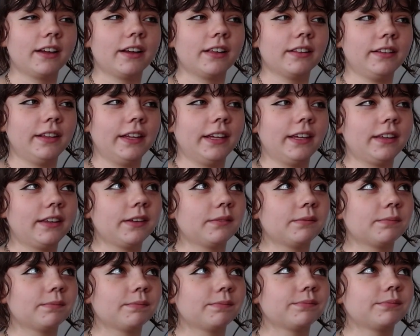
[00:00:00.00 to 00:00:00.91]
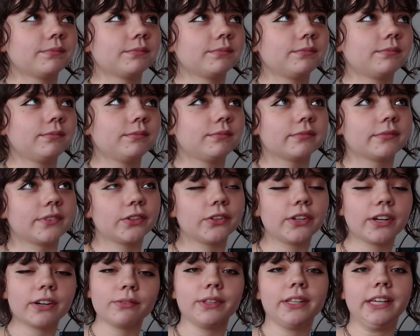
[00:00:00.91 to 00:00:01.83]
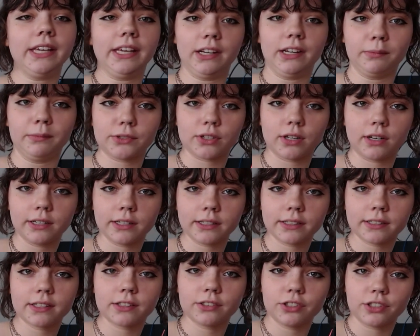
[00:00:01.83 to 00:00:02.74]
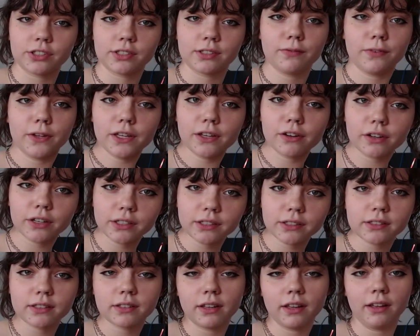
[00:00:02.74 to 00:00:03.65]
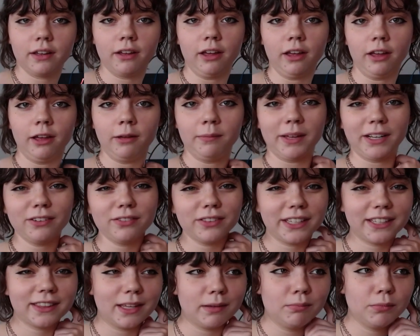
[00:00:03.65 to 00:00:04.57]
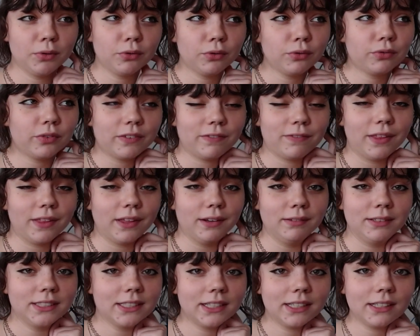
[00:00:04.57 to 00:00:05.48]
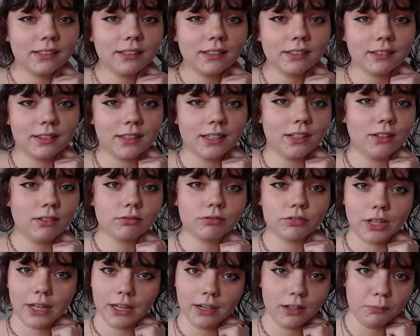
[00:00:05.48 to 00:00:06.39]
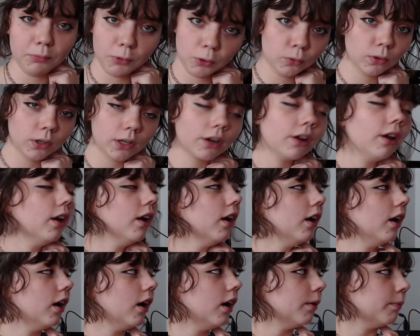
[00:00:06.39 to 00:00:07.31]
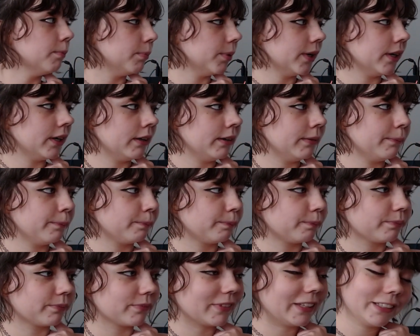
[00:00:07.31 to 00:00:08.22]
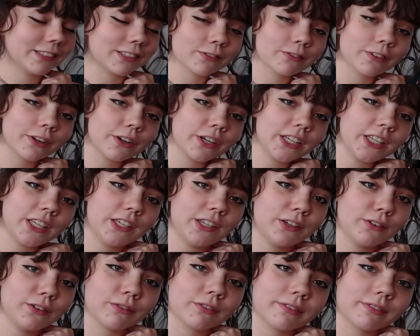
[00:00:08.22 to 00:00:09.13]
they're not really animatronics, they're just figures. I don't think they move. If they did, they don't anymore, but it's a very cute,